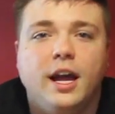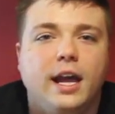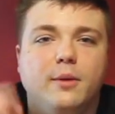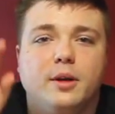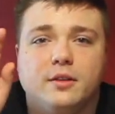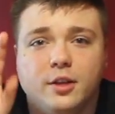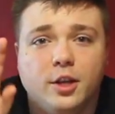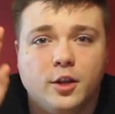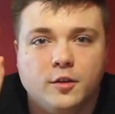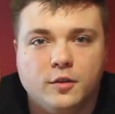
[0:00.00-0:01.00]
Anyways,
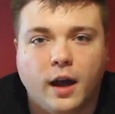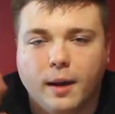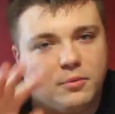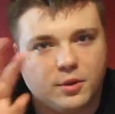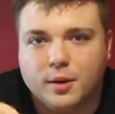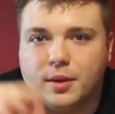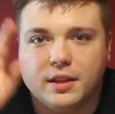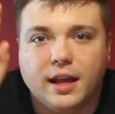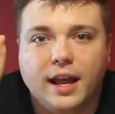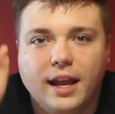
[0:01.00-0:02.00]
I'm sorry
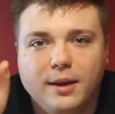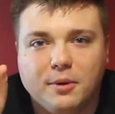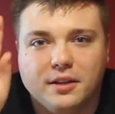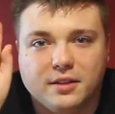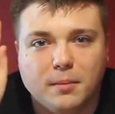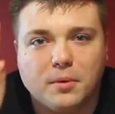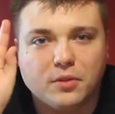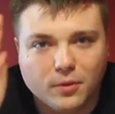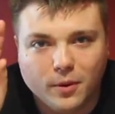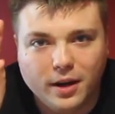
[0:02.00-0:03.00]
about that. Anyways,
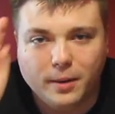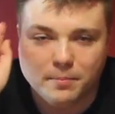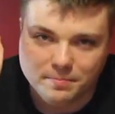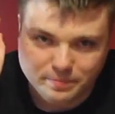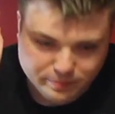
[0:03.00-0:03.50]
number three,